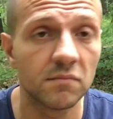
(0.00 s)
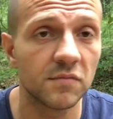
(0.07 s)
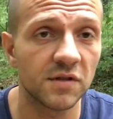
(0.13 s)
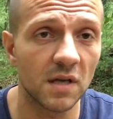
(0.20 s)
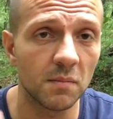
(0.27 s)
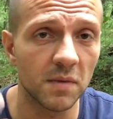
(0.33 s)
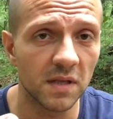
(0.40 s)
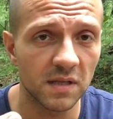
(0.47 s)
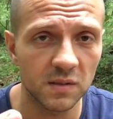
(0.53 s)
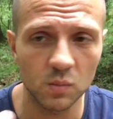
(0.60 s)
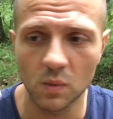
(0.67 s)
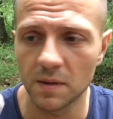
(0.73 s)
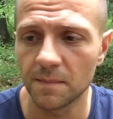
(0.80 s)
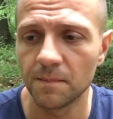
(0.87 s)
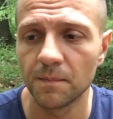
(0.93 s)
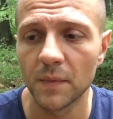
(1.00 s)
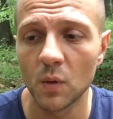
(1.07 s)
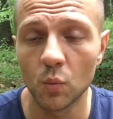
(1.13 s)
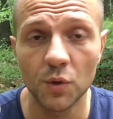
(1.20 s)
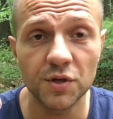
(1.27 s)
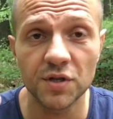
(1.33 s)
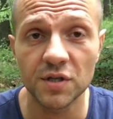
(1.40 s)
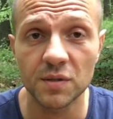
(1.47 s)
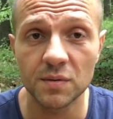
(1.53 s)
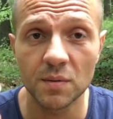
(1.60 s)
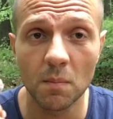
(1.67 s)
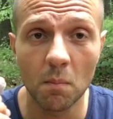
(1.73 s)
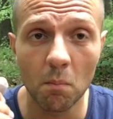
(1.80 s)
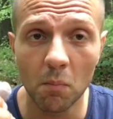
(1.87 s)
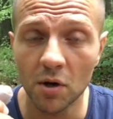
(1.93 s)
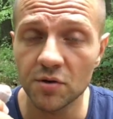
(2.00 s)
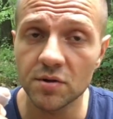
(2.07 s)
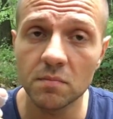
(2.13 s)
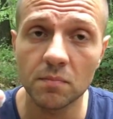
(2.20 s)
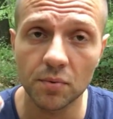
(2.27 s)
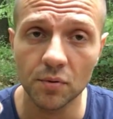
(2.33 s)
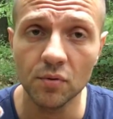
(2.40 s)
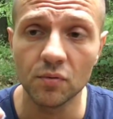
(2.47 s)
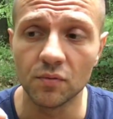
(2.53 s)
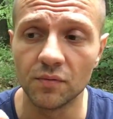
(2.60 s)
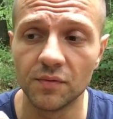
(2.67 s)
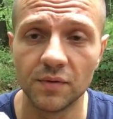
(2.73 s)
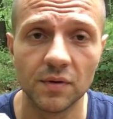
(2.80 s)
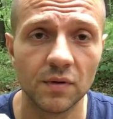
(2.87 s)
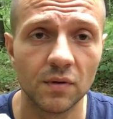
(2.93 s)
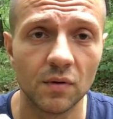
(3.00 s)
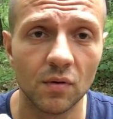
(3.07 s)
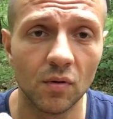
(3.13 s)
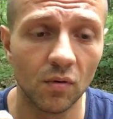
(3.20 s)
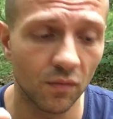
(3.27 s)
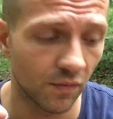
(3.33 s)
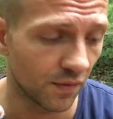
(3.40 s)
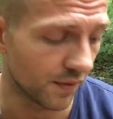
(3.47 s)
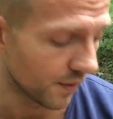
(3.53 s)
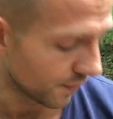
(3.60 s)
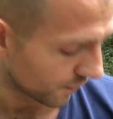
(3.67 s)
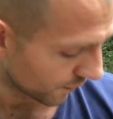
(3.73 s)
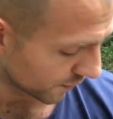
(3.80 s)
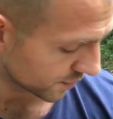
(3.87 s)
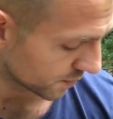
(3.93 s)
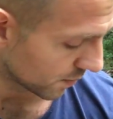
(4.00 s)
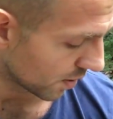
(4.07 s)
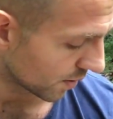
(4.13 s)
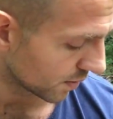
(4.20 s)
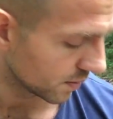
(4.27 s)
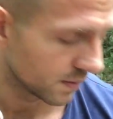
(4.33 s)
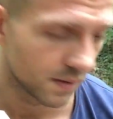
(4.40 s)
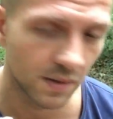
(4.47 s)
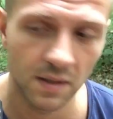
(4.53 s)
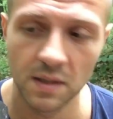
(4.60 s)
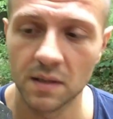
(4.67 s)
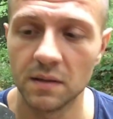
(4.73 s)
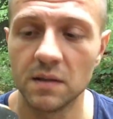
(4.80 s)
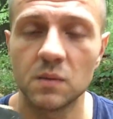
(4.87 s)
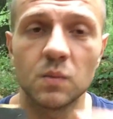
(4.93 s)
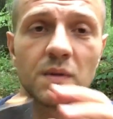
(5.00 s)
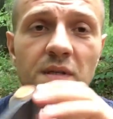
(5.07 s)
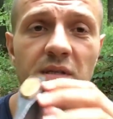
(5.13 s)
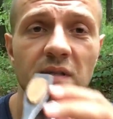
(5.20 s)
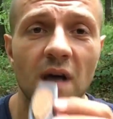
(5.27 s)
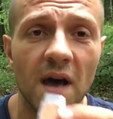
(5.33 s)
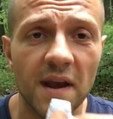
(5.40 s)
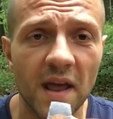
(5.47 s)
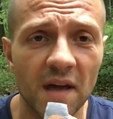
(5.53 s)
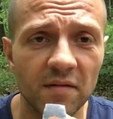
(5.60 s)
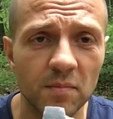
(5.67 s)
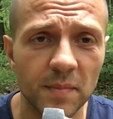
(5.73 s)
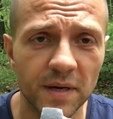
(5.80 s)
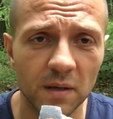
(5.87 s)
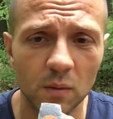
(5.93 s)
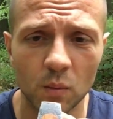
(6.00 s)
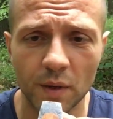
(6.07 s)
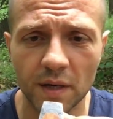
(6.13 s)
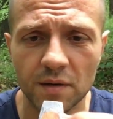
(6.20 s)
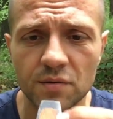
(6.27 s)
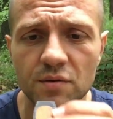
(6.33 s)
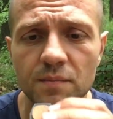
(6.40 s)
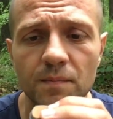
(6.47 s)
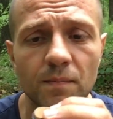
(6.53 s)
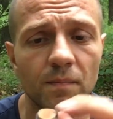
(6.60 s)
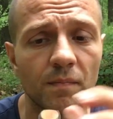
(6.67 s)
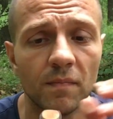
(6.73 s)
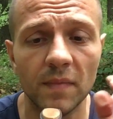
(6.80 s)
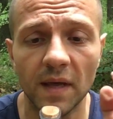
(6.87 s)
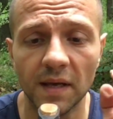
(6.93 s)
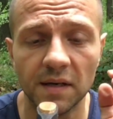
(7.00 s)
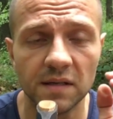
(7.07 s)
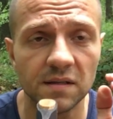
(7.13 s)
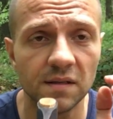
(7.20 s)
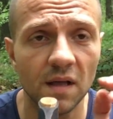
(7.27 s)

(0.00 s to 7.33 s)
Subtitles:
sent me this one, which is much improved over their first model. This one does not have a metal wedge. That did